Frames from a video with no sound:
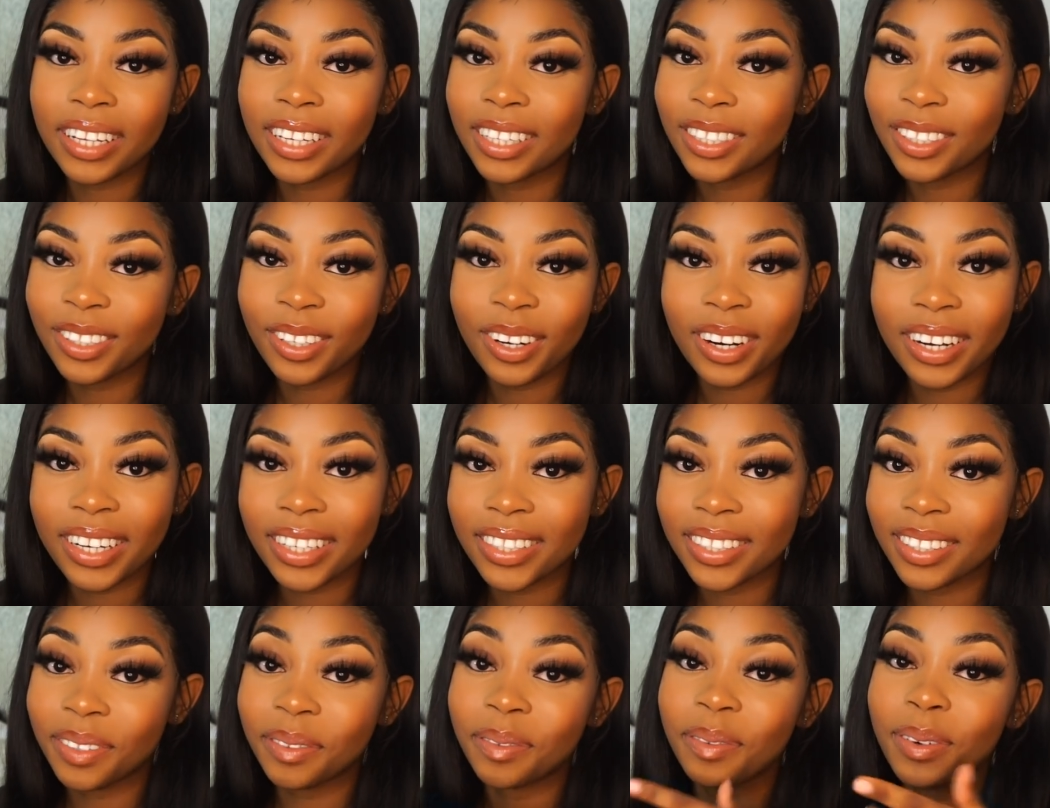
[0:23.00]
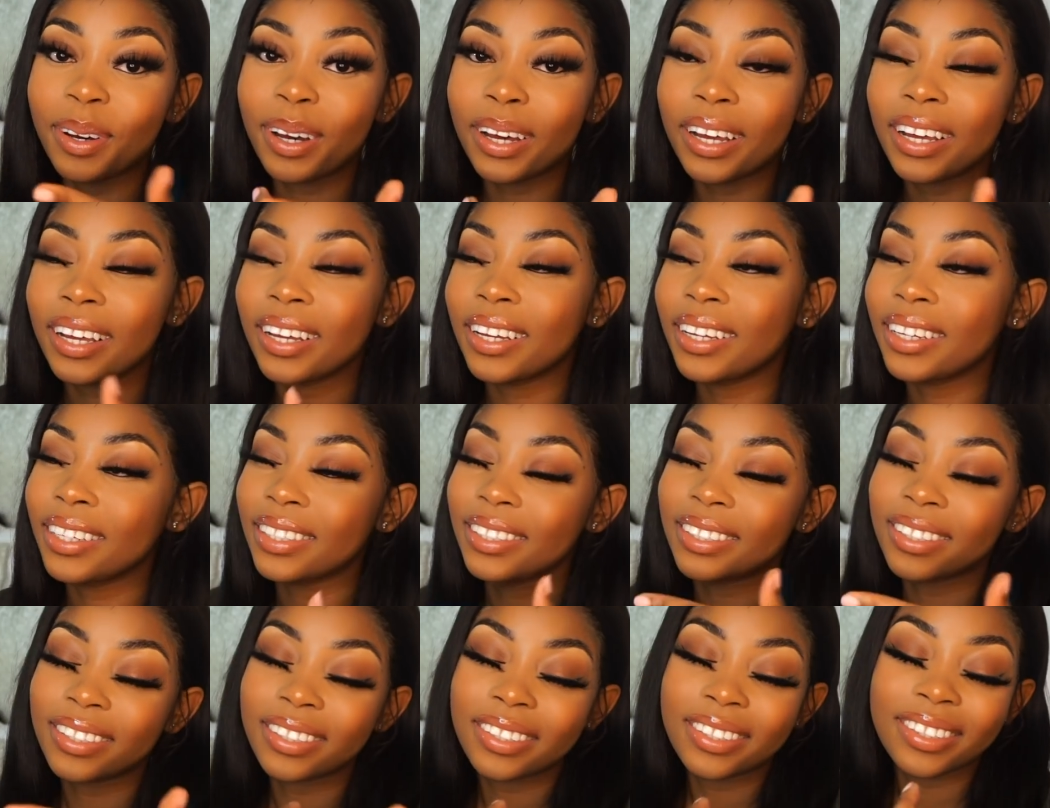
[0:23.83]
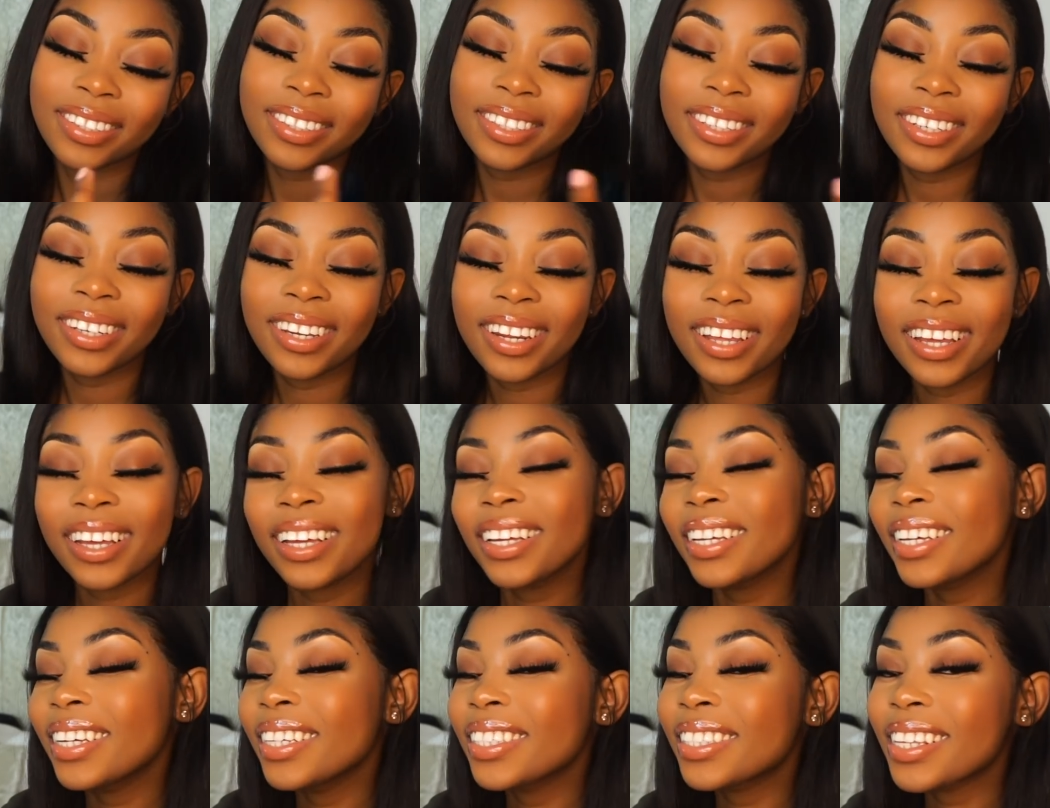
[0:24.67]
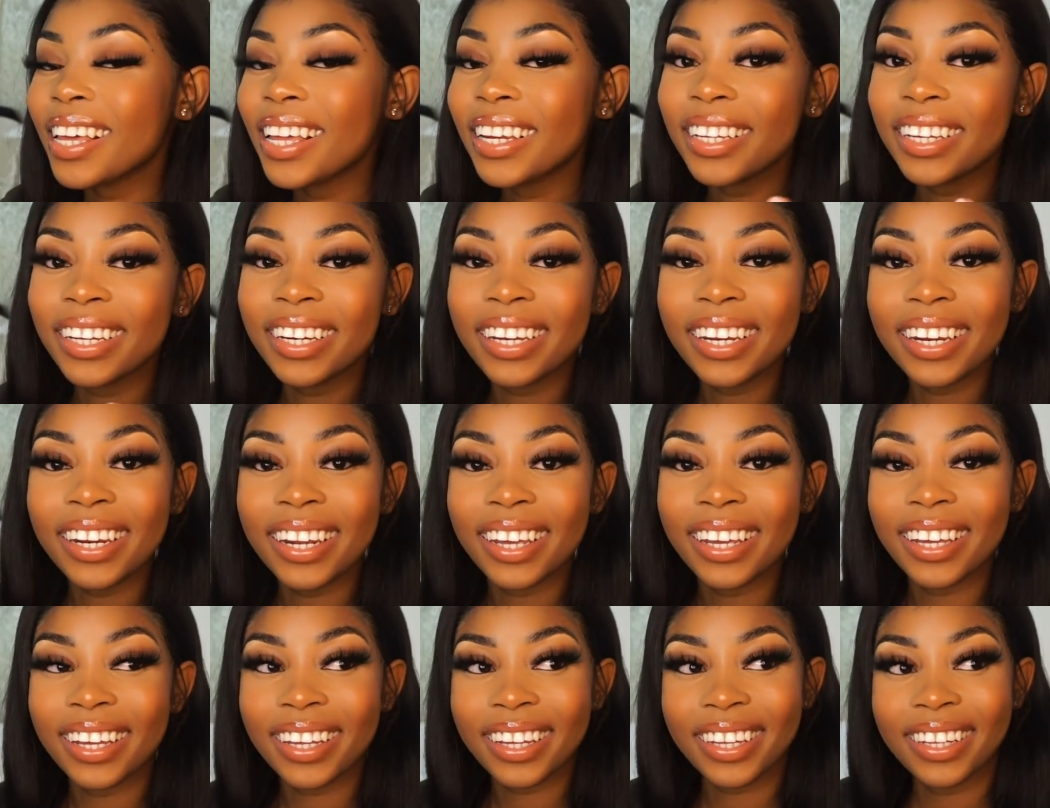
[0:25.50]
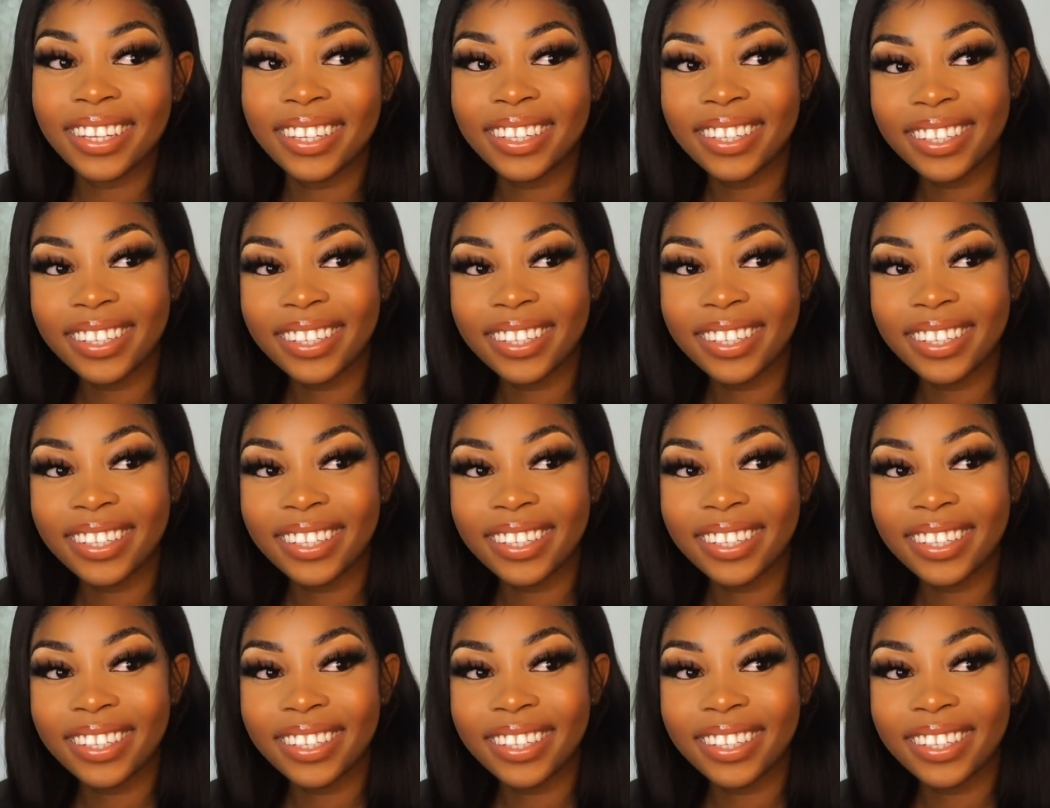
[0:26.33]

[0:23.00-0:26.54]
It's crazy, but you know, it's Eddie, isn't it?